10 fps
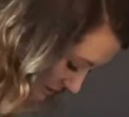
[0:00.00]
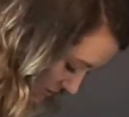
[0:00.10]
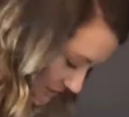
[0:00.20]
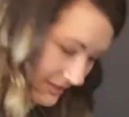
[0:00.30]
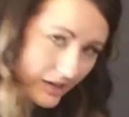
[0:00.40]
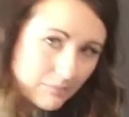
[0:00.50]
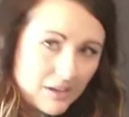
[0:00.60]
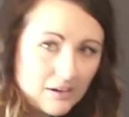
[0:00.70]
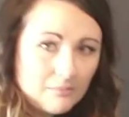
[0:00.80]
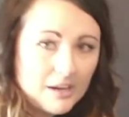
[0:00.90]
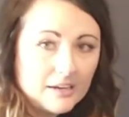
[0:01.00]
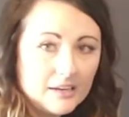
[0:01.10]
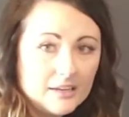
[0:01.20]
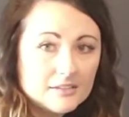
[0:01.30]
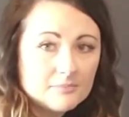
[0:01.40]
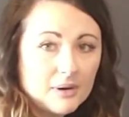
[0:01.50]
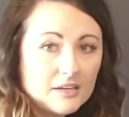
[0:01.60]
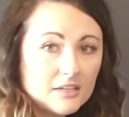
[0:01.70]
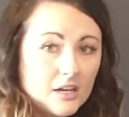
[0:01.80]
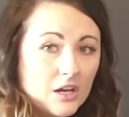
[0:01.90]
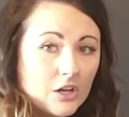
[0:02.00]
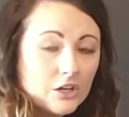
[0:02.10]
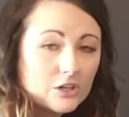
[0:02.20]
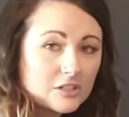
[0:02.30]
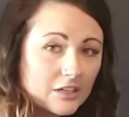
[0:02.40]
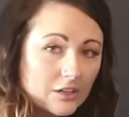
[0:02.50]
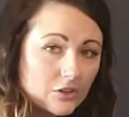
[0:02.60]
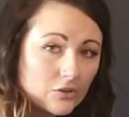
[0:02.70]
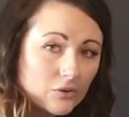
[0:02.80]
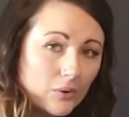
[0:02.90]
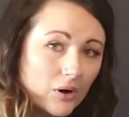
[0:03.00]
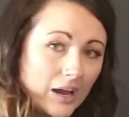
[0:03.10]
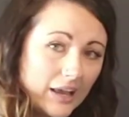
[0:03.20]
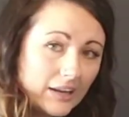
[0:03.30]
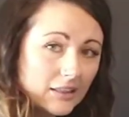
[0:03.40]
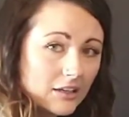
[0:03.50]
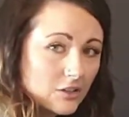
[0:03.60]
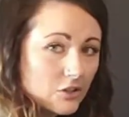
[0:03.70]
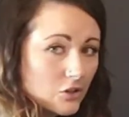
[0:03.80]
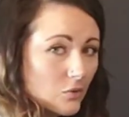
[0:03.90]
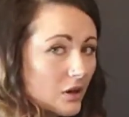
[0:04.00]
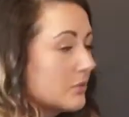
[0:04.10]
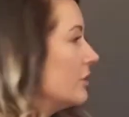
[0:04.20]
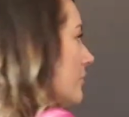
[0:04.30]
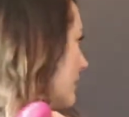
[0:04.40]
There's a slight bend in my knees, but you're just gonna do anything to do where you